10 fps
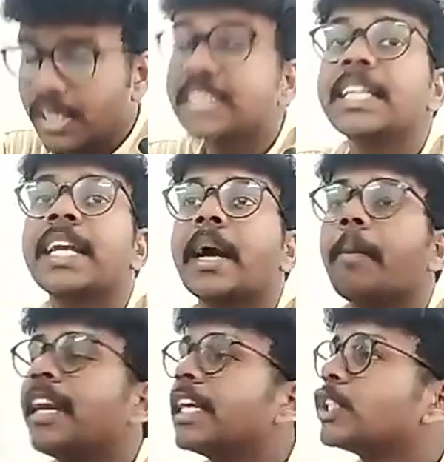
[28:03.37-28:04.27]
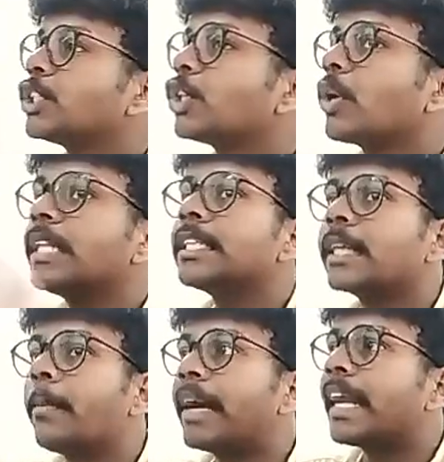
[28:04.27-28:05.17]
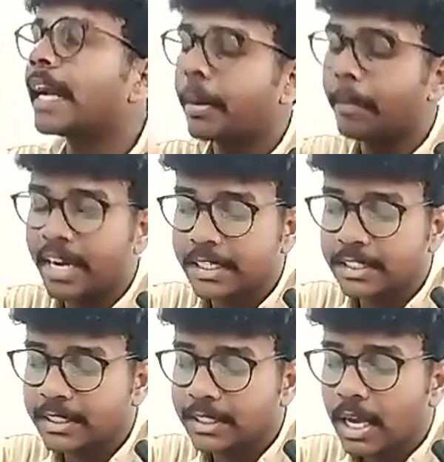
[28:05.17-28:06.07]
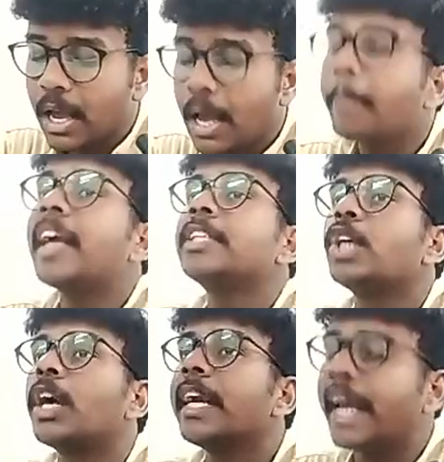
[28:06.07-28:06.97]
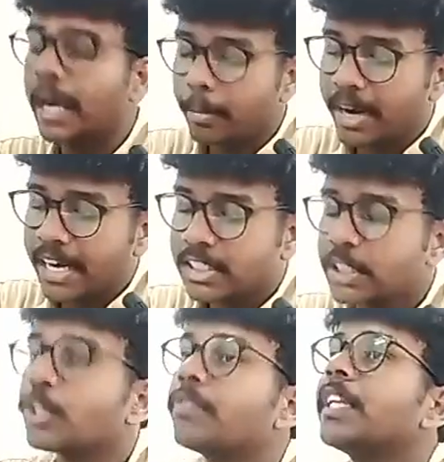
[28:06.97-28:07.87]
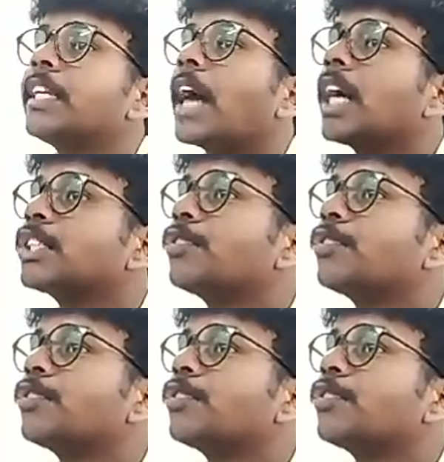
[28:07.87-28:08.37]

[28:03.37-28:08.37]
are the recommendations, okay? The summary recommendations based on the deliberations of the task